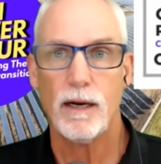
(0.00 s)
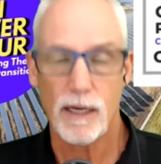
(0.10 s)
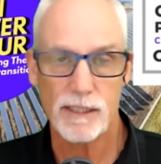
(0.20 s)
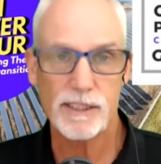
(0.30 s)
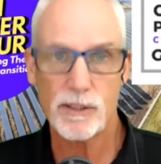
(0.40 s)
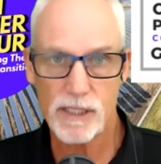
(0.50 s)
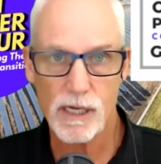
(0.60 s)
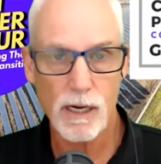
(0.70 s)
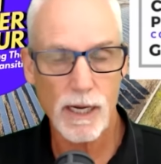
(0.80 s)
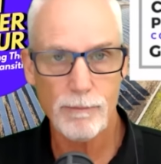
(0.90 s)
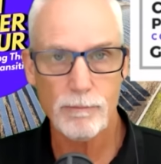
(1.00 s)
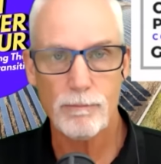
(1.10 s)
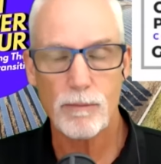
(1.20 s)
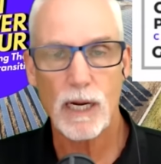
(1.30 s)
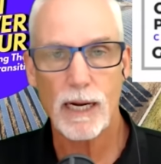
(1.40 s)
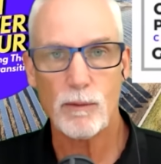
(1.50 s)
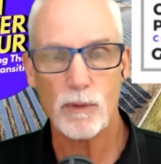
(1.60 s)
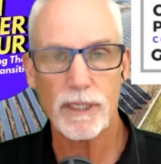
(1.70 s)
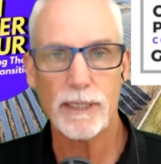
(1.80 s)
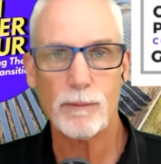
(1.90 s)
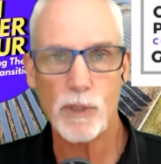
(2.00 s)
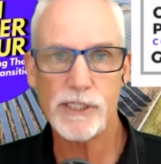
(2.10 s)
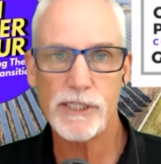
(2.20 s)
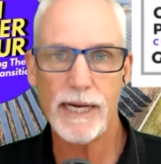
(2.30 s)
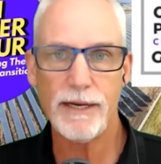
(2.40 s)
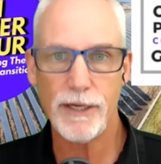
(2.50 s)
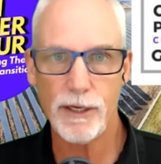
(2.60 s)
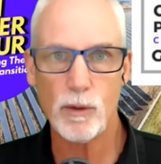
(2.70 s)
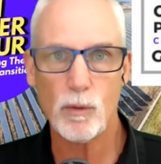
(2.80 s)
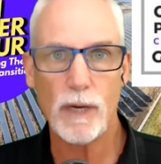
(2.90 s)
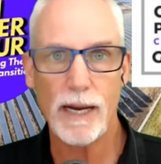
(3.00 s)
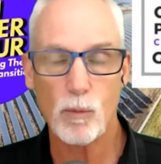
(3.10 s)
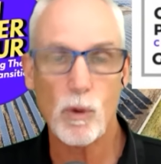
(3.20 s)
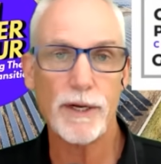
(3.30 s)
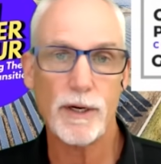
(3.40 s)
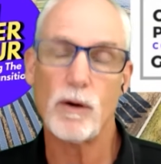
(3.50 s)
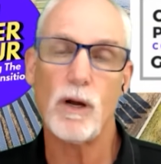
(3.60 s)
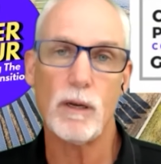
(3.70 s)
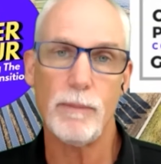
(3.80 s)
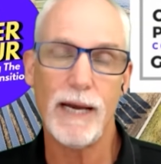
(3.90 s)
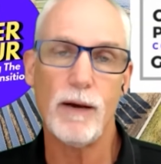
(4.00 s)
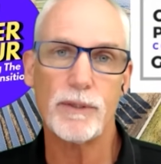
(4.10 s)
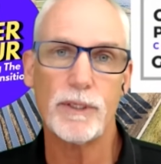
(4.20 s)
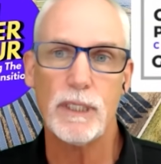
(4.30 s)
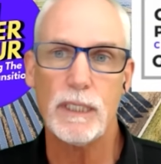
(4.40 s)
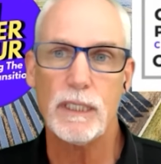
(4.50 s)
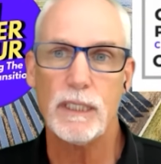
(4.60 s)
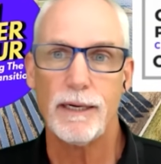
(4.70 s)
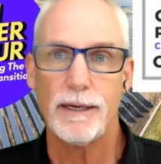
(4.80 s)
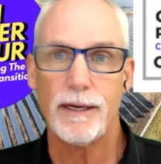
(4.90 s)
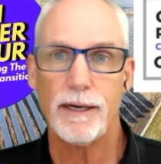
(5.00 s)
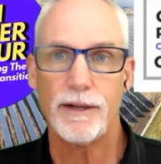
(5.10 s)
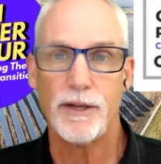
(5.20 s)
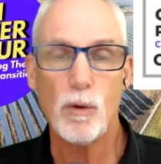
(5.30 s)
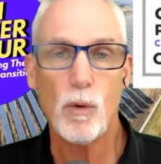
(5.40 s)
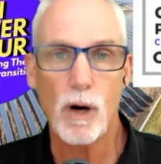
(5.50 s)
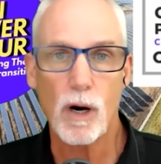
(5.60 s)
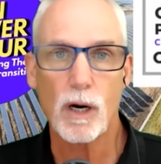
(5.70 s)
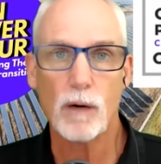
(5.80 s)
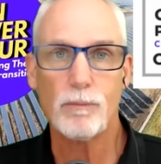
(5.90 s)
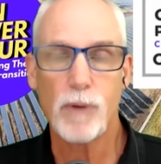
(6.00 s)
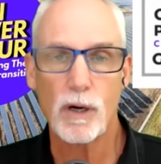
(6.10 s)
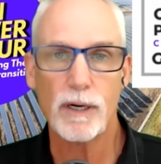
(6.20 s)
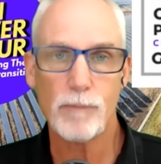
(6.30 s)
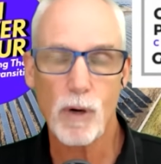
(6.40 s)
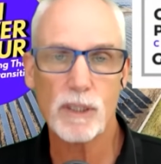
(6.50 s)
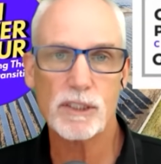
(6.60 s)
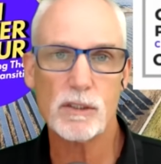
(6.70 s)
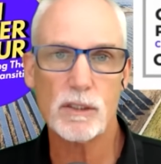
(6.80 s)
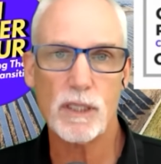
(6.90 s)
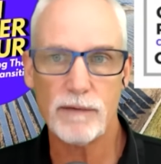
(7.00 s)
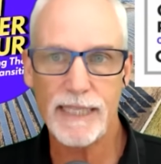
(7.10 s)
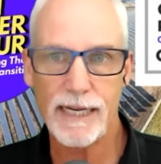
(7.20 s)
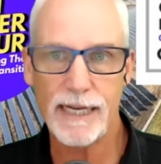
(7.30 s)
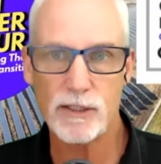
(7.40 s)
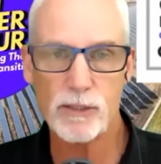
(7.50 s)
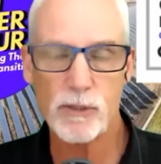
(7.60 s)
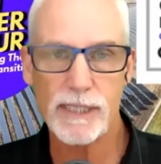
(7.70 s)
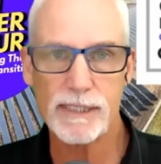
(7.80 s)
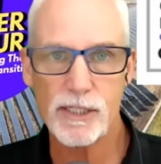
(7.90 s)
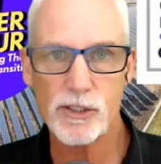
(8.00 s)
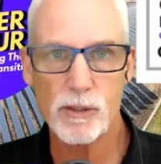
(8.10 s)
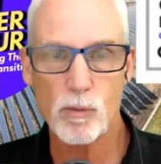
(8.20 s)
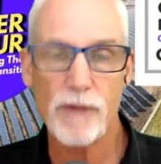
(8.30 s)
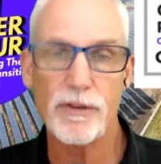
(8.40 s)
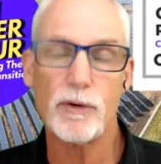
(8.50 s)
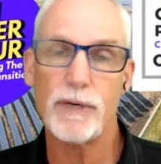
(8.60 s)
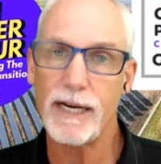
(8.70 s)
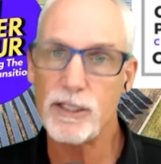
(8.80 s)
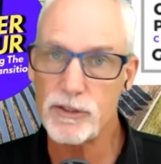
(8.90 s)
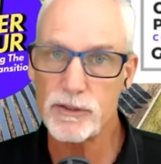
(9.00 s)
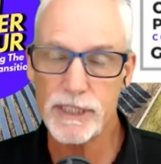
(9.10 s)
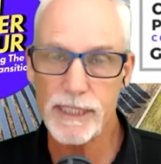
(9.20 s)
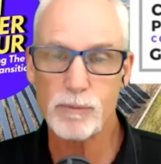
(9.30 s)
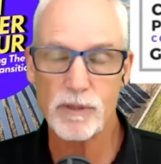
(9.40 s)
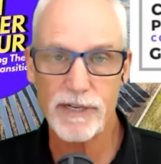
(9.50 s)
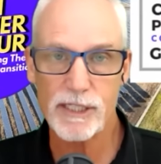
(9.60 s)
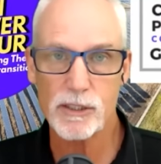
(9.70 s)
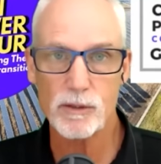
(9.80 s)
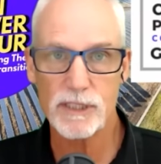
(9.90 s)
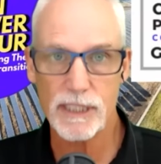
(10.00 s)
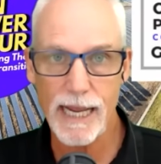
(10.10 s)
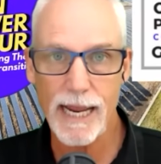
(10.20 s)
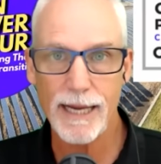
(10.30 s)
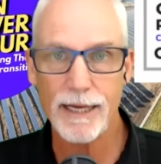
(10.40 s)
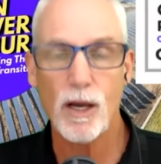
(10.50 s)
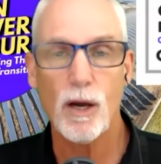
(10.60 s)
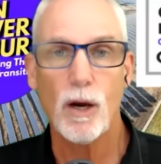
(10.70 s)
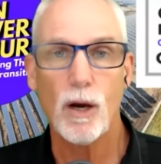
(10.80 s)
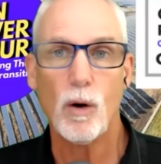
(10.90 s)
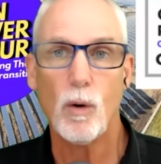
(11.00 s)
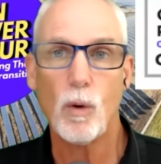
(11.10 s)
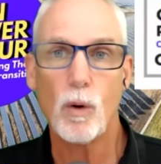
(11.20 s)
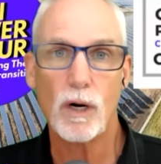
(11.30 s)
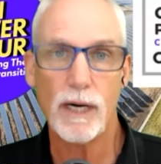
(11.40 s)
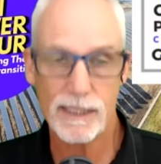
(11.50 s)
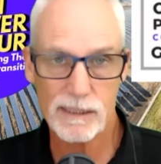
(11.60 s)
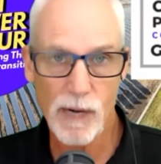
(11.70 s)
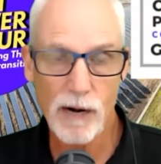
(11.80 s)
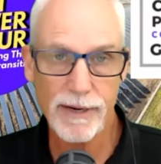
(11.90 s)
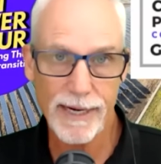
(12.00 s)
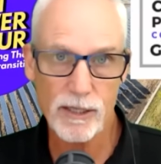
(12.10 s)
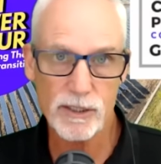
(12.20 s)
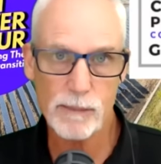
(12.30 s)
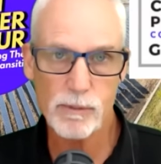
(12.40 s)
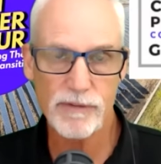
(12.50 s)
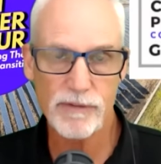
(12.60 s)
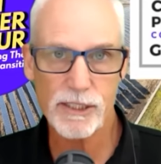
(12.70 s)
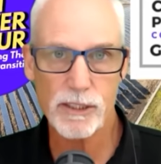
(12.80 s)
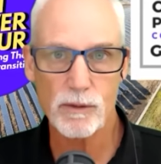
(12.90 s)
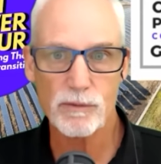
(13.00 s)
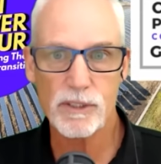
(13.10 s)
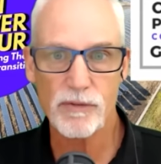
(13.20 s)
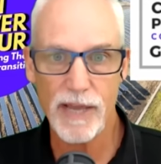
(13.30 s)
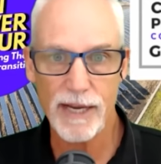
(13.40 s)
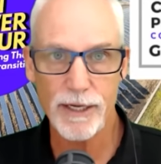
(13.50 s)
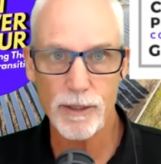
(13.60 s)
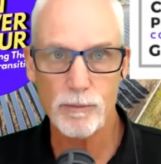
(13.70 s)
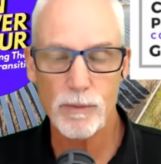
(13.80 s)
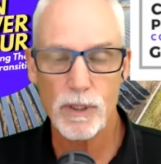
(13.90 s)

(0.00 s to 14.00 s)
us your time. I really appreciate you and what you're all about. You are part and parcel of the energy transition, whether you're an energy professional today or an aspiring energy professional. So thank you.